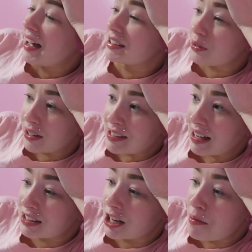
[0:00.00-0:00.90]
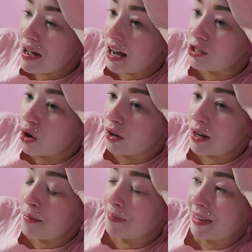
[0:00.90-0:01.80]
And so I texted them and I told
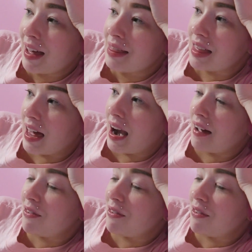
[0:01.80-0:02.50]
them that I